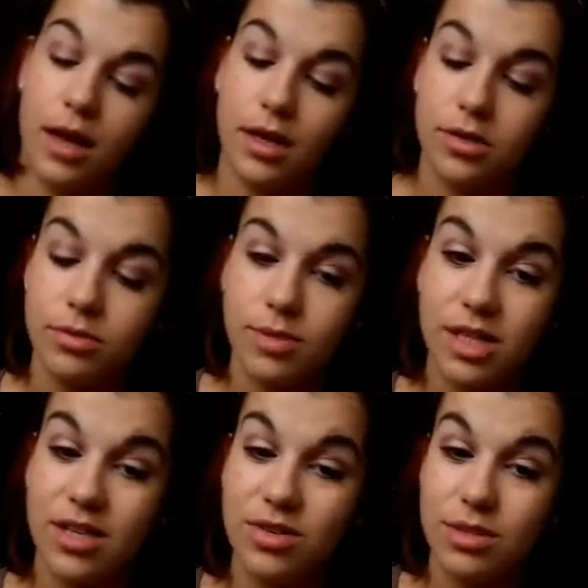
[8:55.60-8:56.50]
I
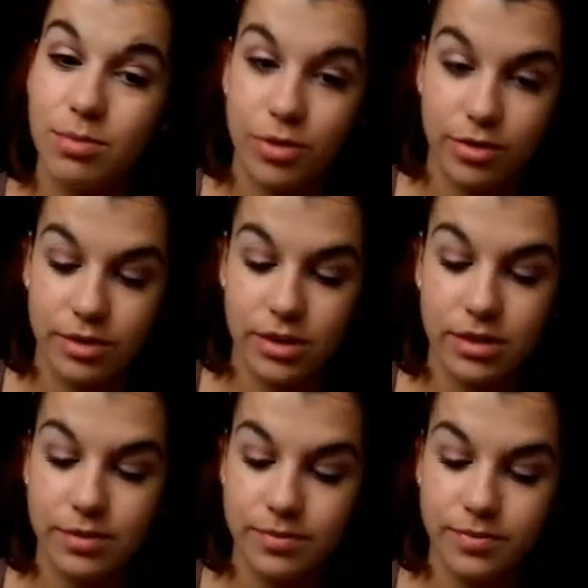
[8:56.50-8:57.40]
normally use a
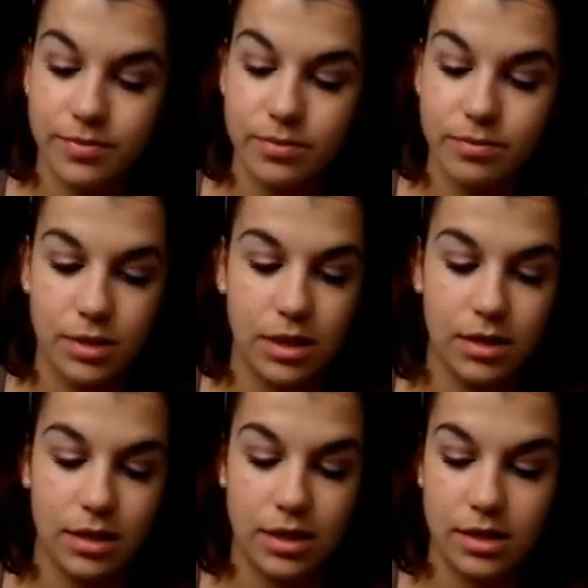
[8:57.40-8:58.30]
bronzer,
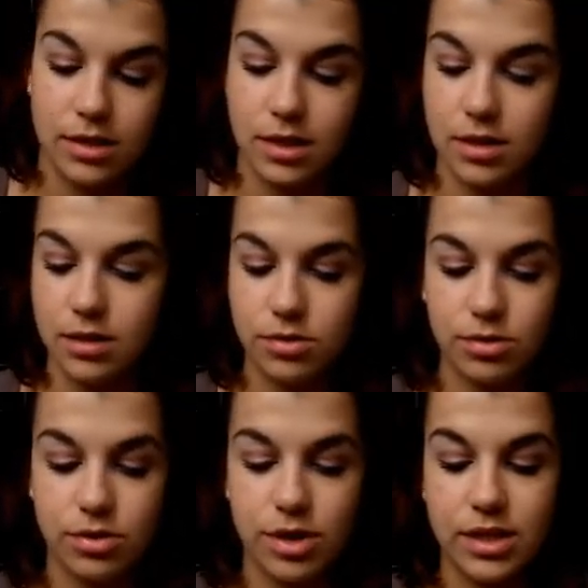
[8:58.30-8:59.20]
but I decided to
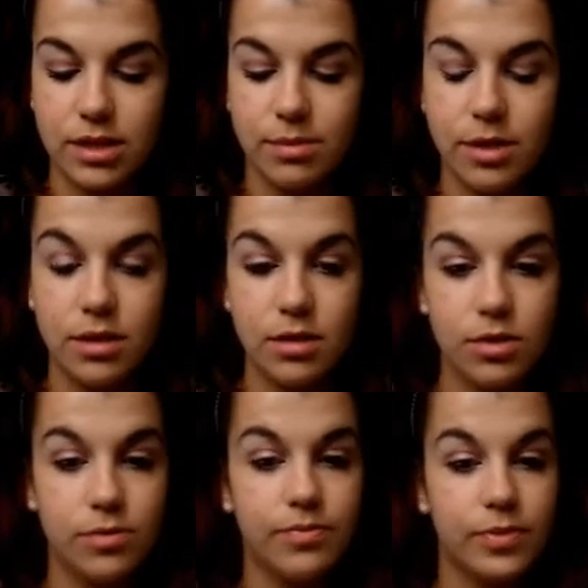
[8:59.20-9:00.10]
try something
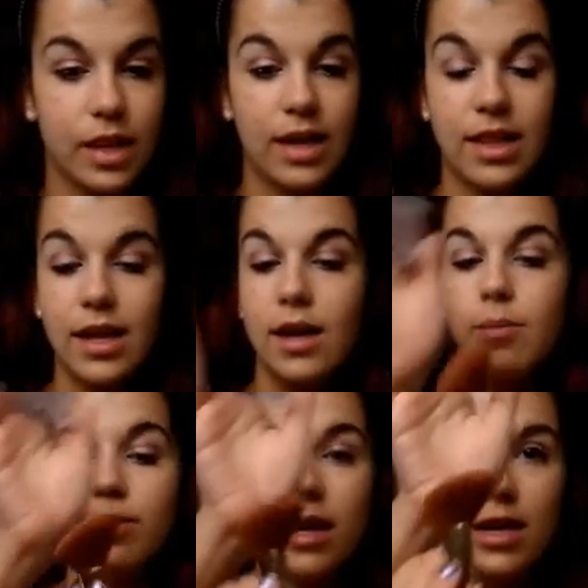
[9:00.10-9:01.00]
new. I like
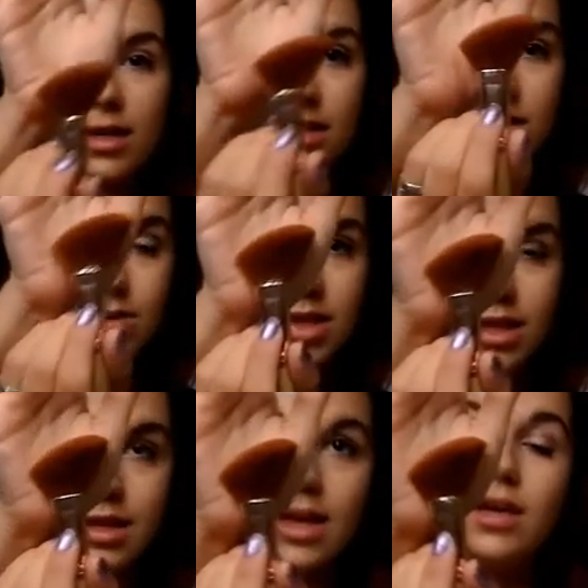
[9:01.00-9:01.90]
applying it with
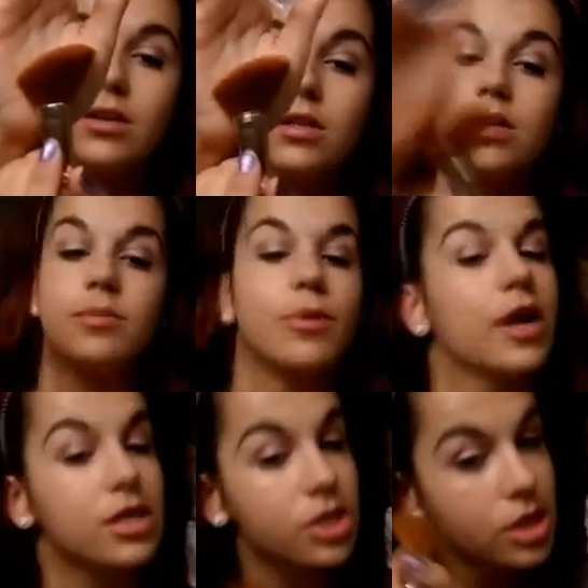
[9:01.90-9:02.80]
an angular
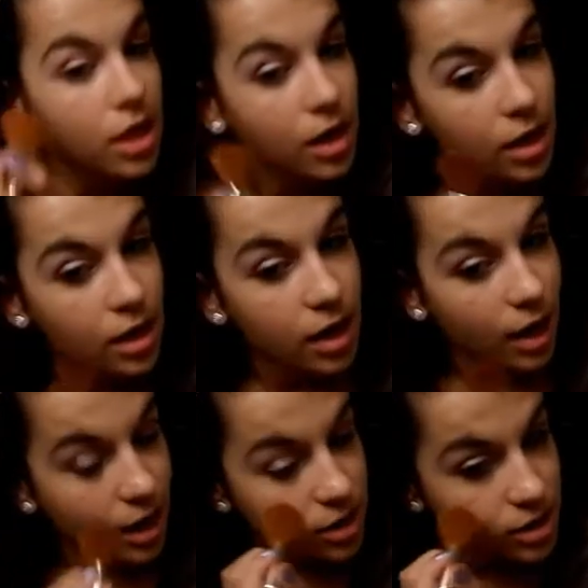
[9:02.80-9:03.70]
brush.
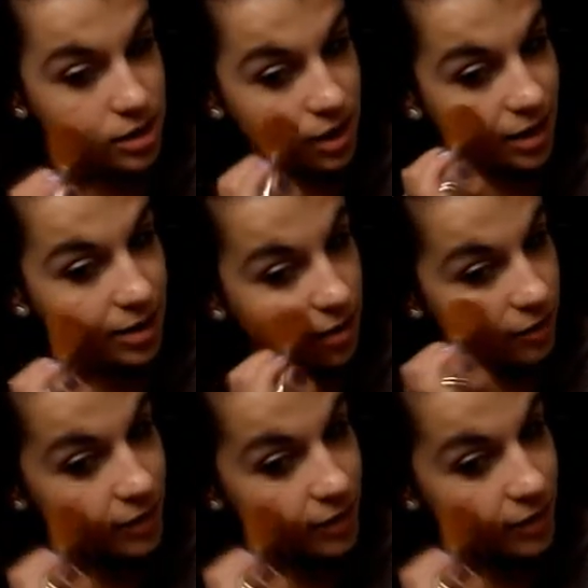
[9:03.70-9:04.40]
I just start off